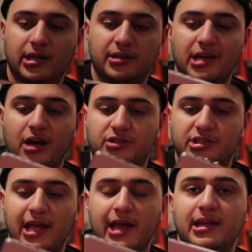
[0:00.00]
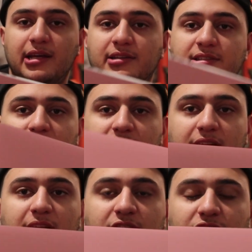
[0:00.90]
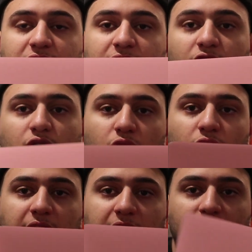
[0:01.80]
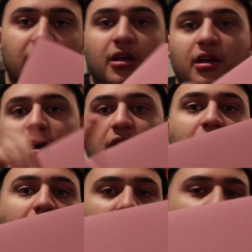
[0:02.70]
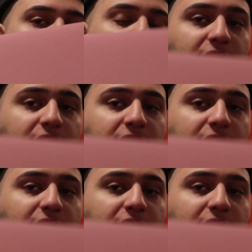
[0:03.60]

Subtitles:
It is outstanding, 16 inches of glory, with the